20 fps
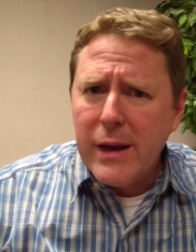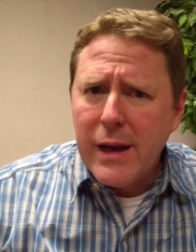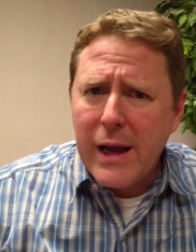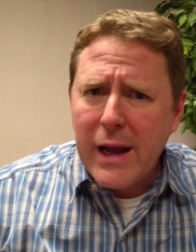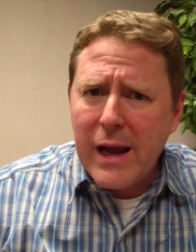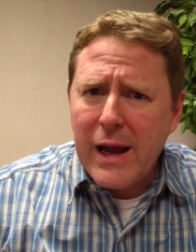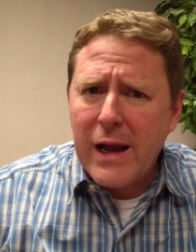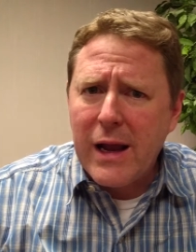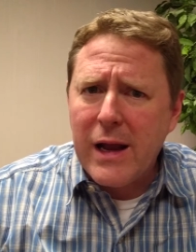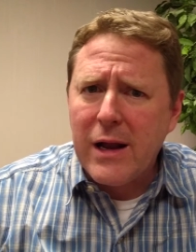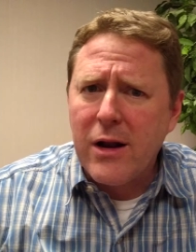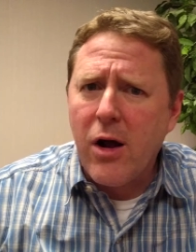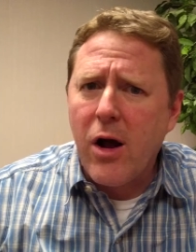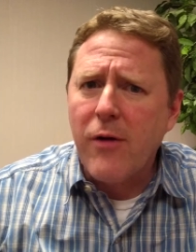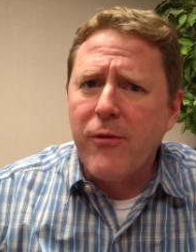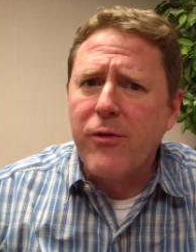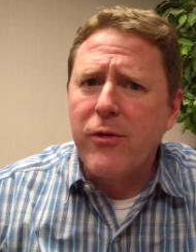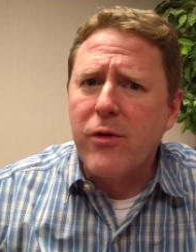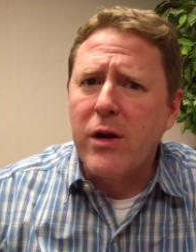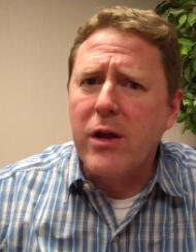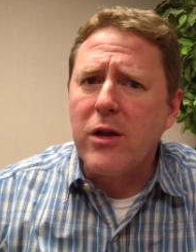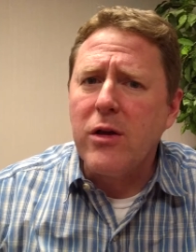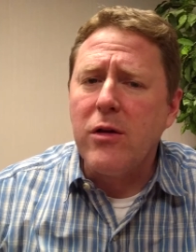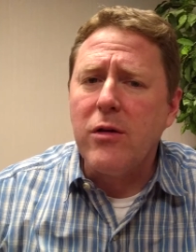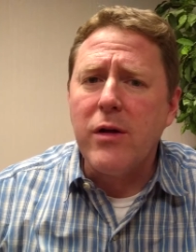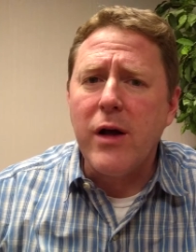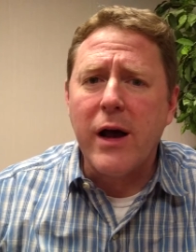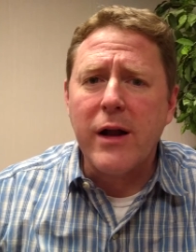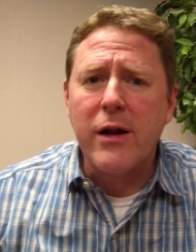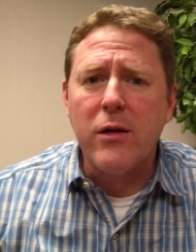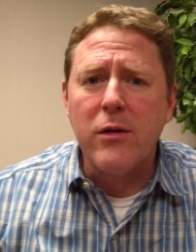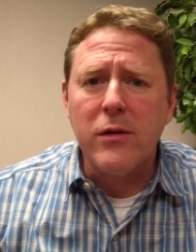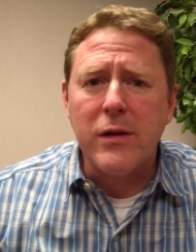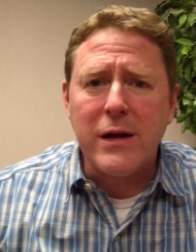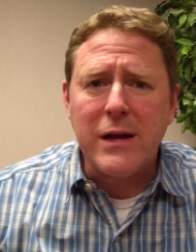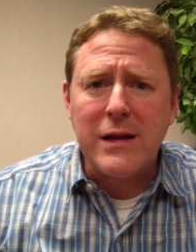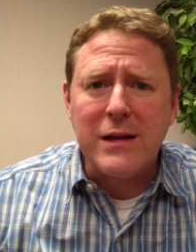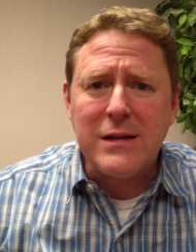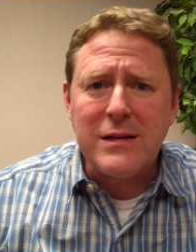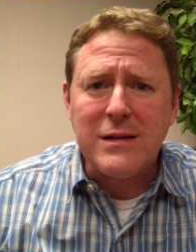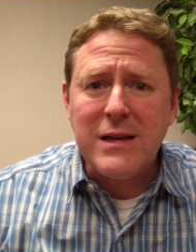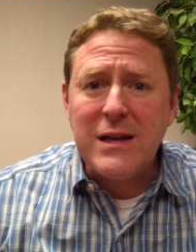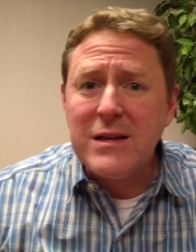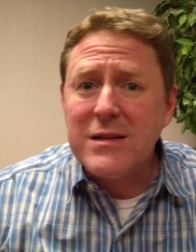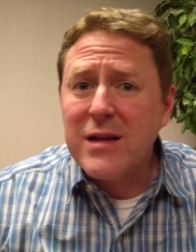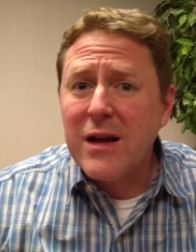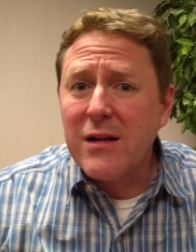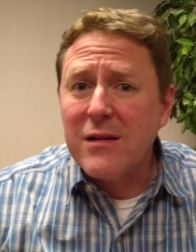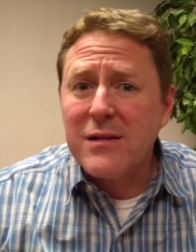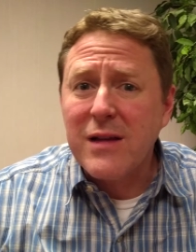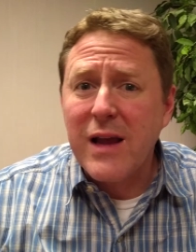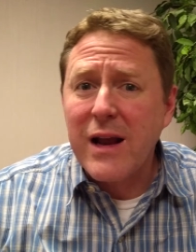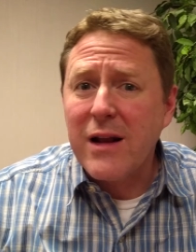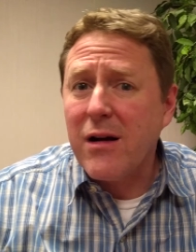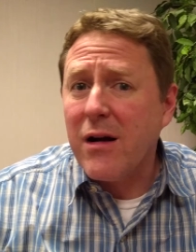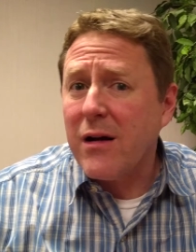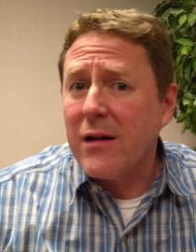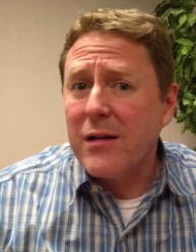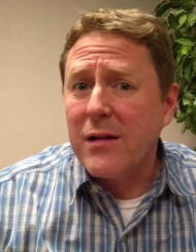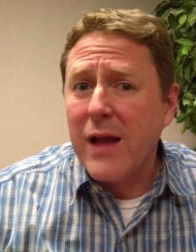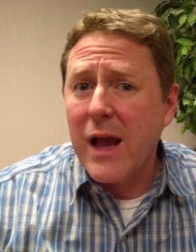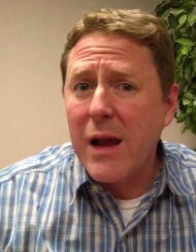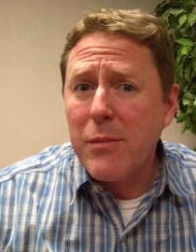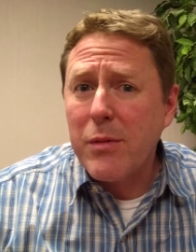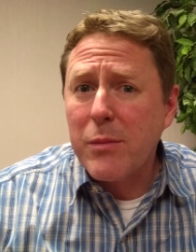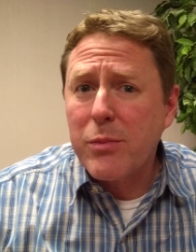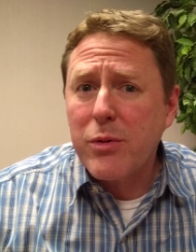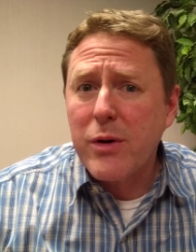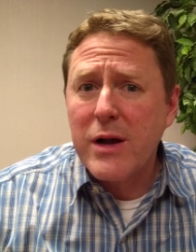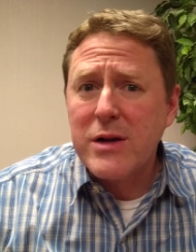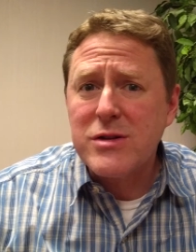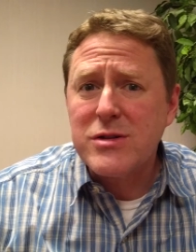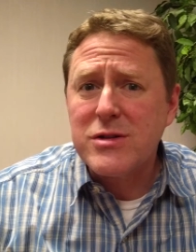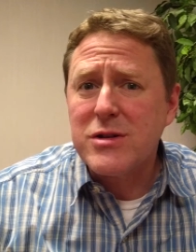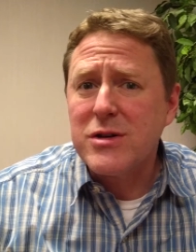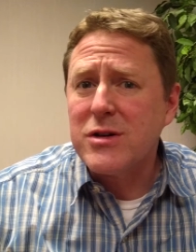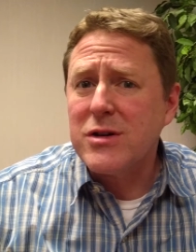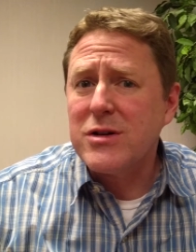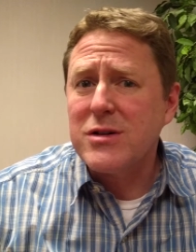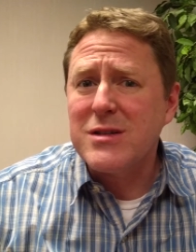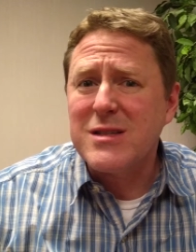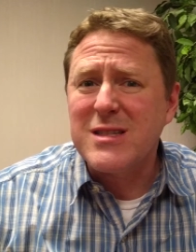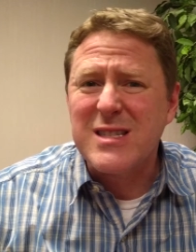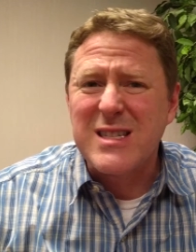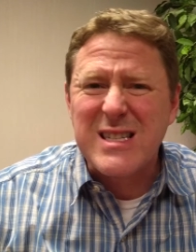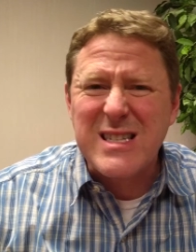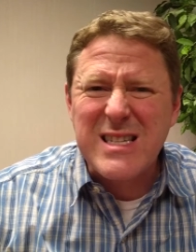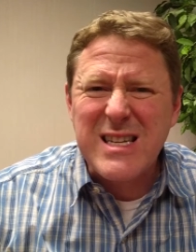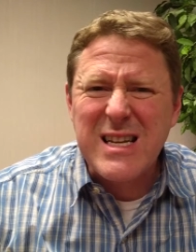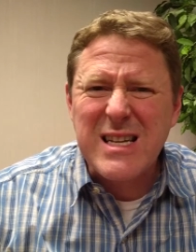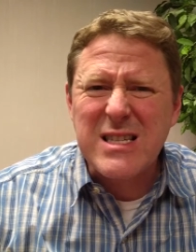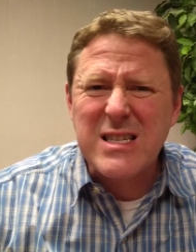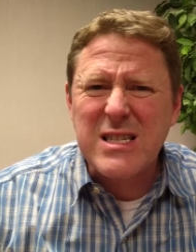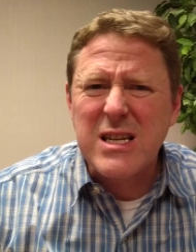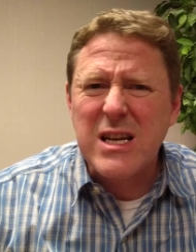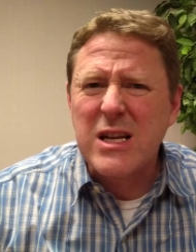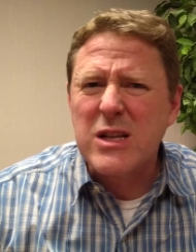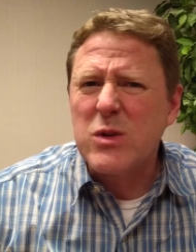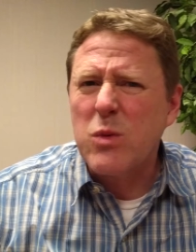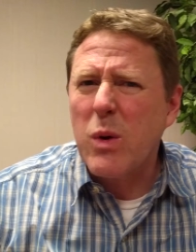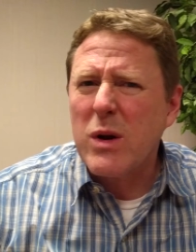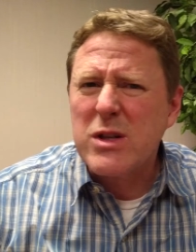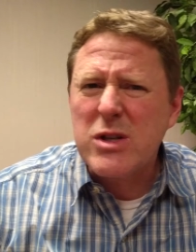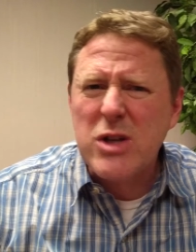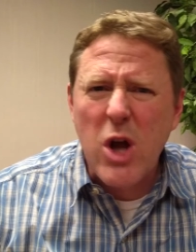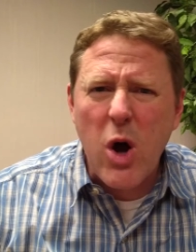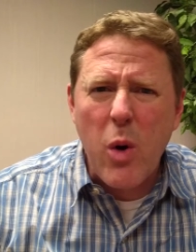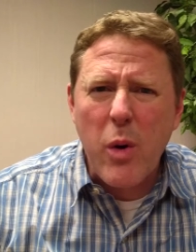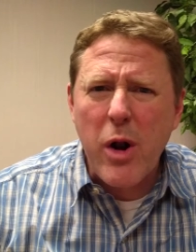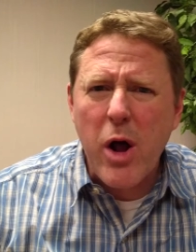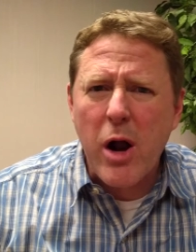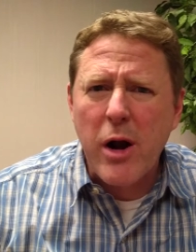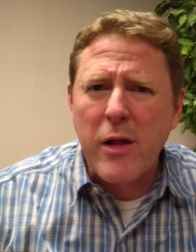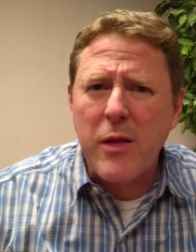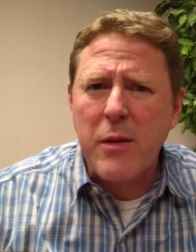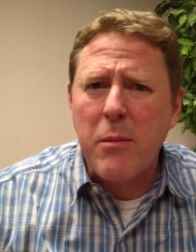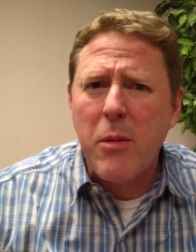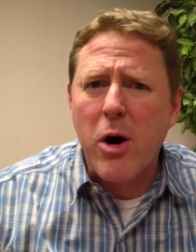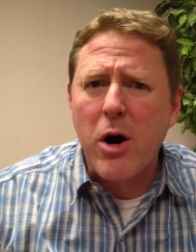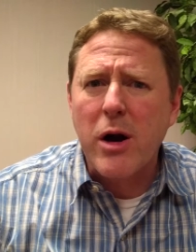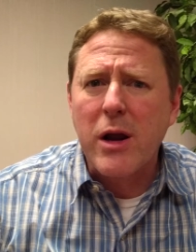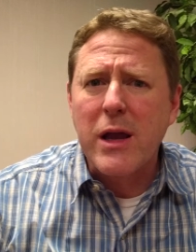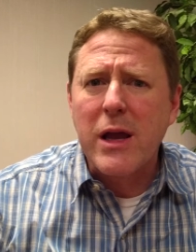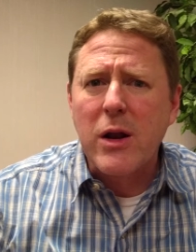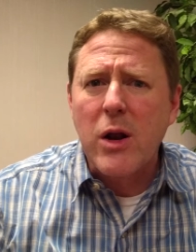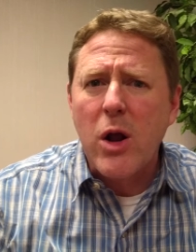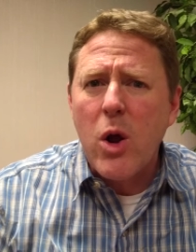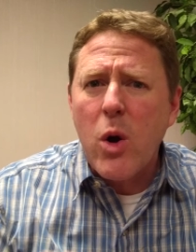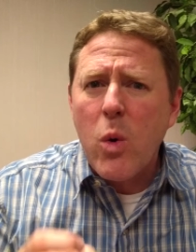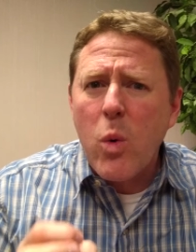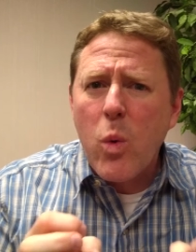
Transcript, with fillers: and offering you not only detailed data on labor pressure, statistics, what's going on in the market,